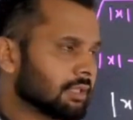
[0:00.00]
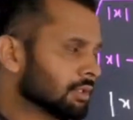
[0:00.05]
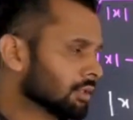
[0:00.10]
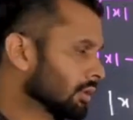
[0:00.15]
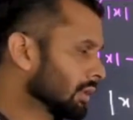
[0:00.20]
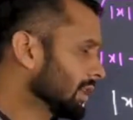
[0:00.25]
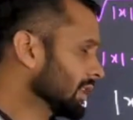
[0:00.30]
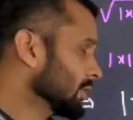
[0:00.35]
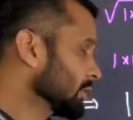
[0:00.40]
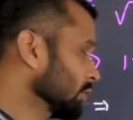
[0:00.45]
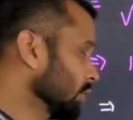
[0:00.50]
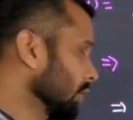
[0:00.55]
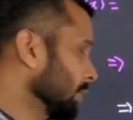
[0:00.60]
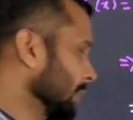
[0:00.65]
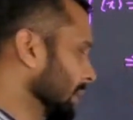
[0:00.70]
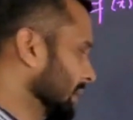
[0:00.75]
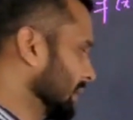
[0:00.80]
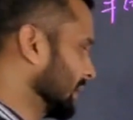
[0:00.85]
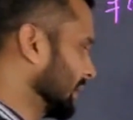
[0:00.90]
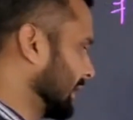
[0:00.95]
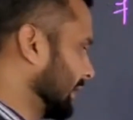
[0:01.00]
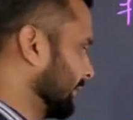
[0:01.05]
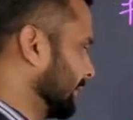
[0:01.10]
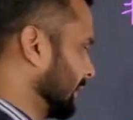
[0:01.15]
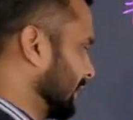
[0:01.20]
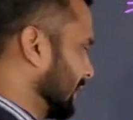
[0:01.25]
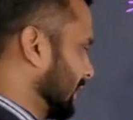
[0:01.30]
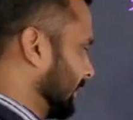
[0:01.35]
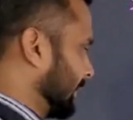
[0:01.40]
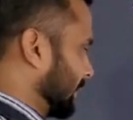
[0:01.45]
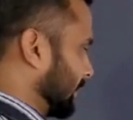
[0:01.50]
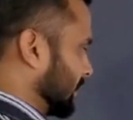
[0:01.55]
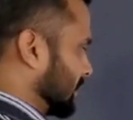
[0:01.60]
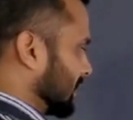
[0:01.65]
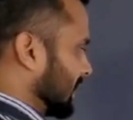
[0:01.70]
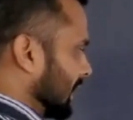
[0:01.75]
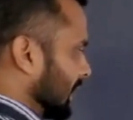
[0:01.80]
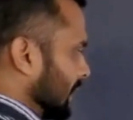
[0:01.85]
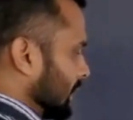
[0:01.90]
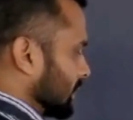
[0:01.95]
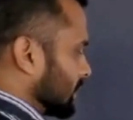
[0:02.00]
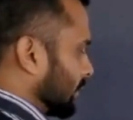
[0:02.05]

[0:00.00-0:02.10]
So let's solve by the graphical approach.